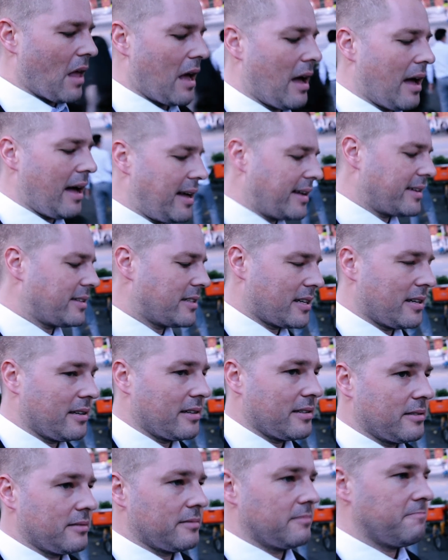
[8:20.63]
And
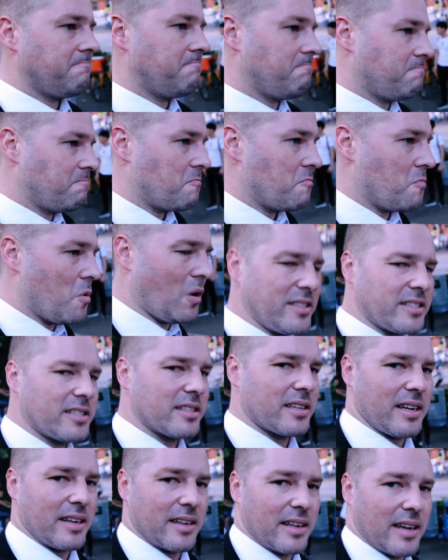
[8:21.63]
once
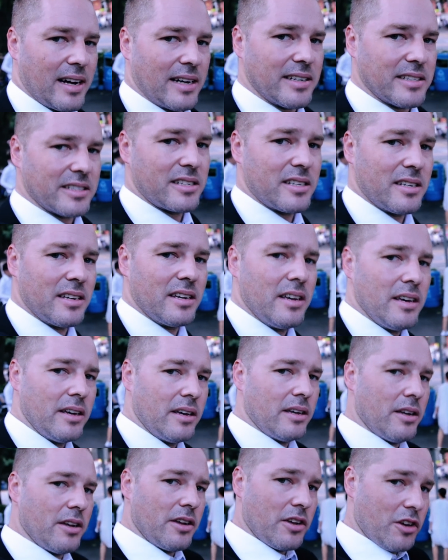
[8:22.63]
again, guys,
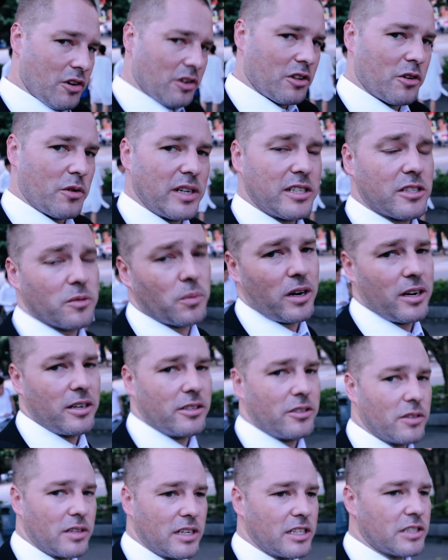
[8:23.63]
you're the reason why I
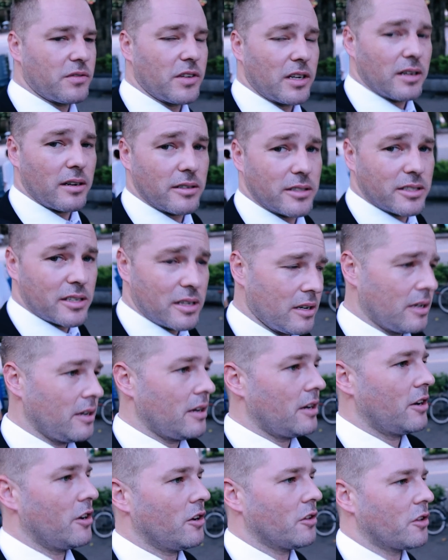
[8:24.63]
do these videos.
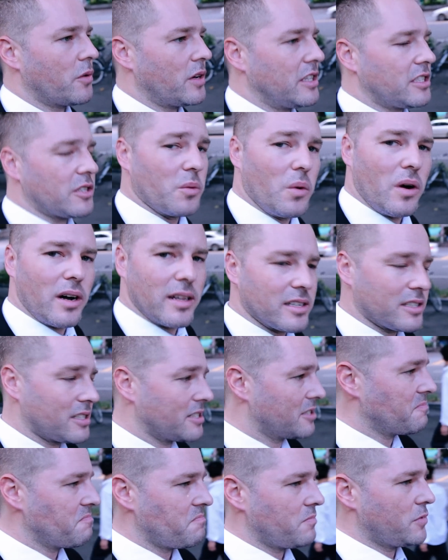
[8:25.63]
You're the reason why
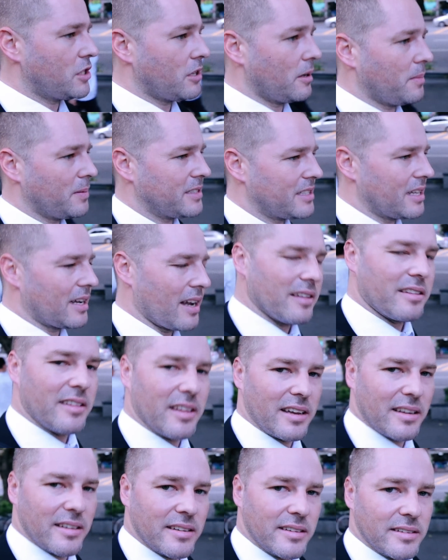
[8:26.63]
this serpentza
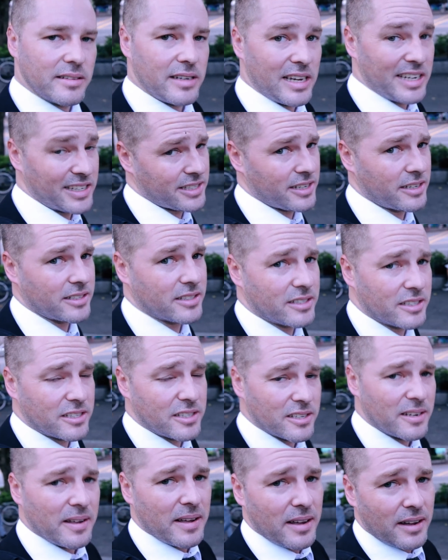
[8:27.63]
thing exists.
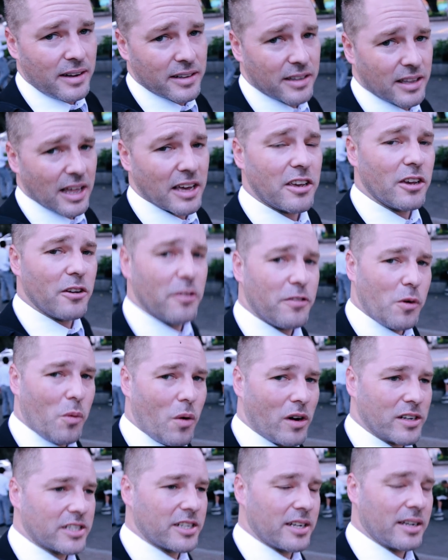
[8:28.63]
Thank you for
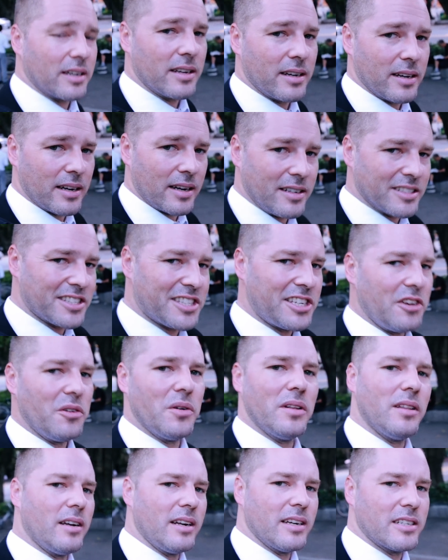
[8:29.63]
watching, and I'll see you
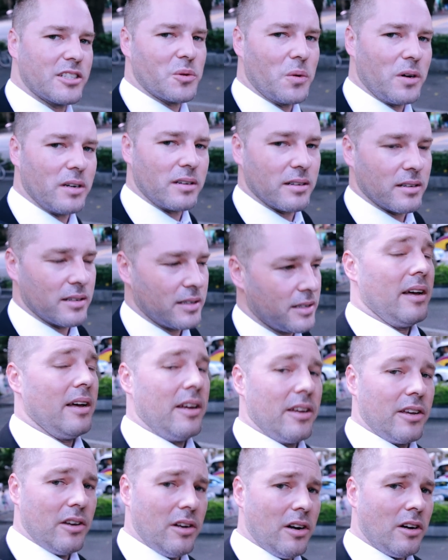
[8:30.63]
in the next one.
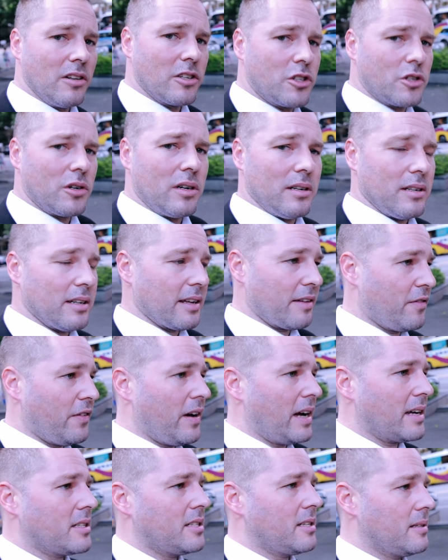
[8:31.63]
You know the drill. In
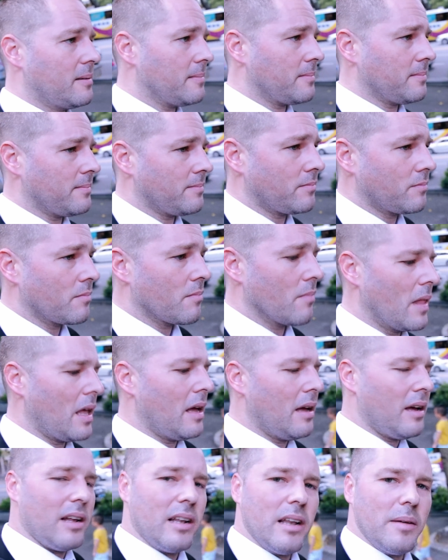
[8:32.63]
fact,
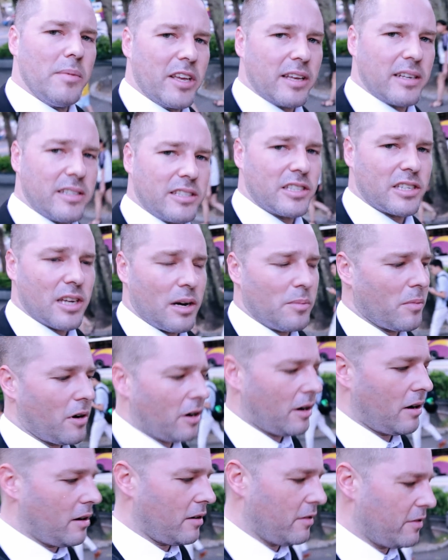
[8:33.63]
let me get some
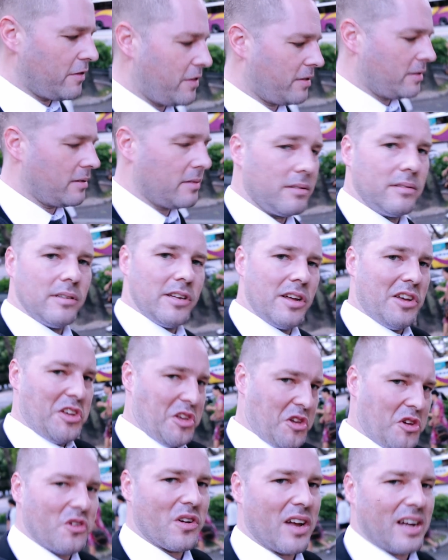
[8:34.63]
of
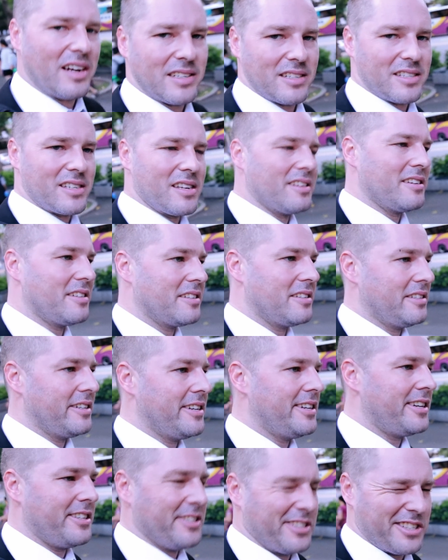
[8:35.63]
you guys
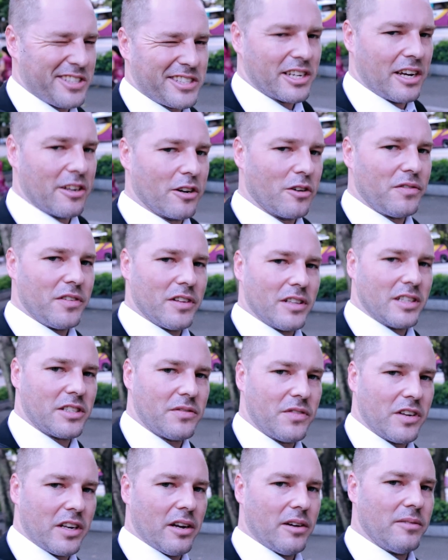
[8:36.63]
to sign off on this
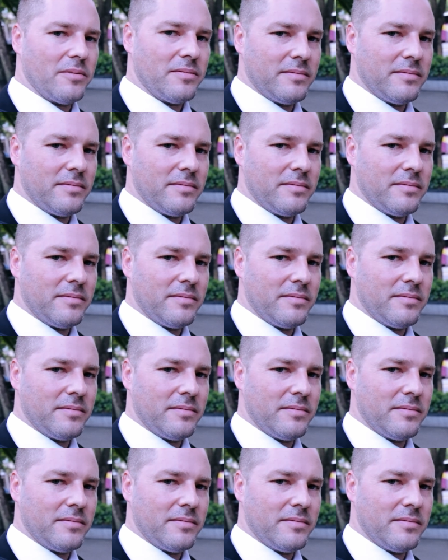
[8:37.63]
video.